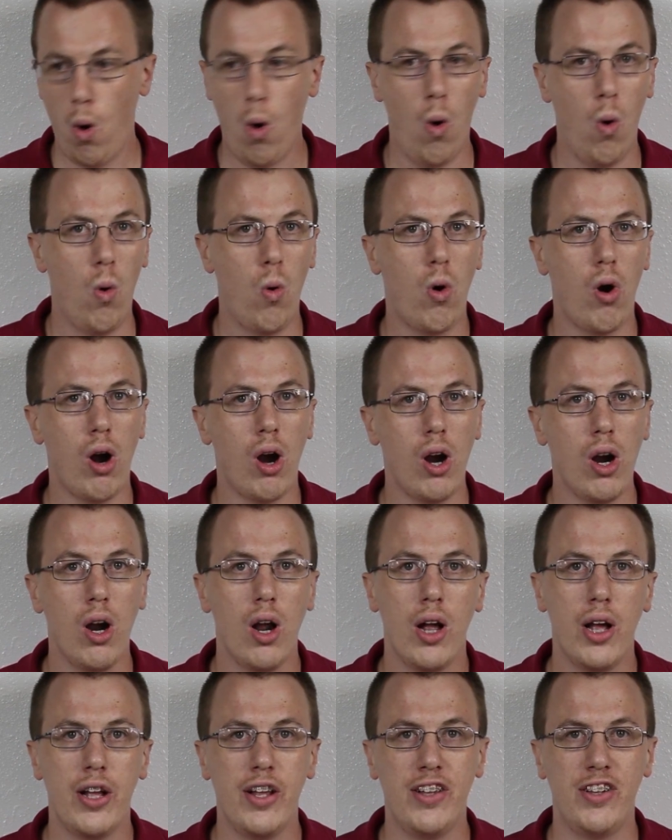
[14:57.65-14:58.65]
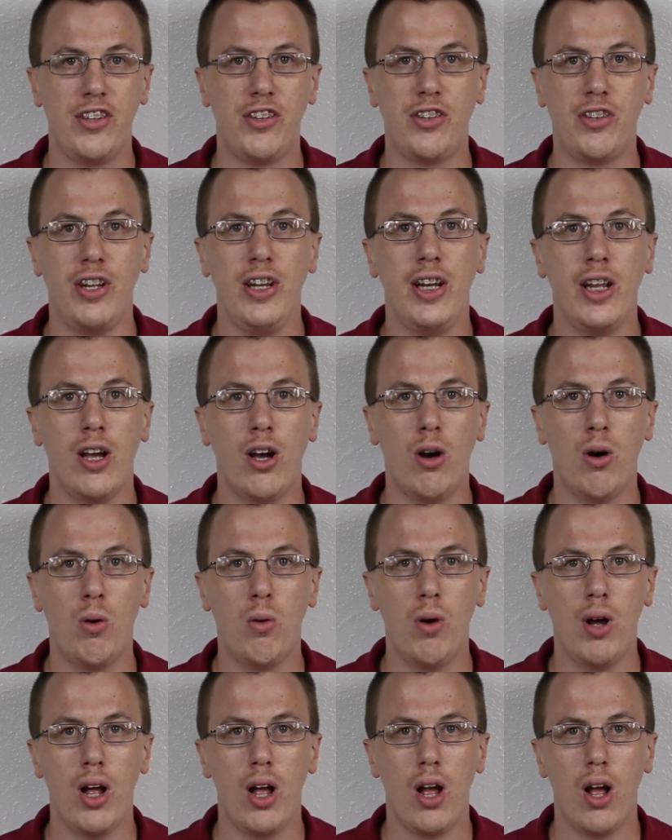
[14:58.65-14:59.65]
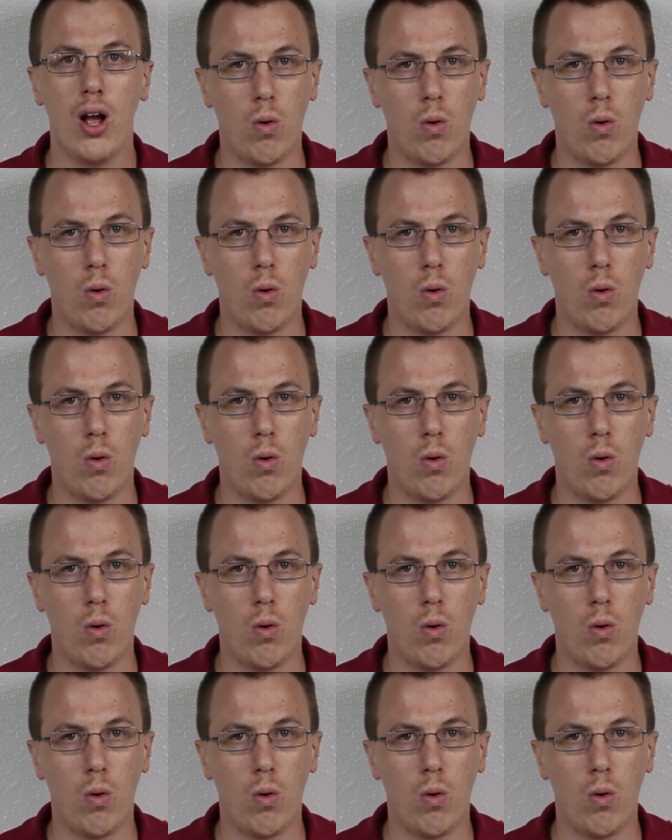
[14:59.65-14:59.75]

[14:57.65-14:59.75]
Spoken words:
Or CDO,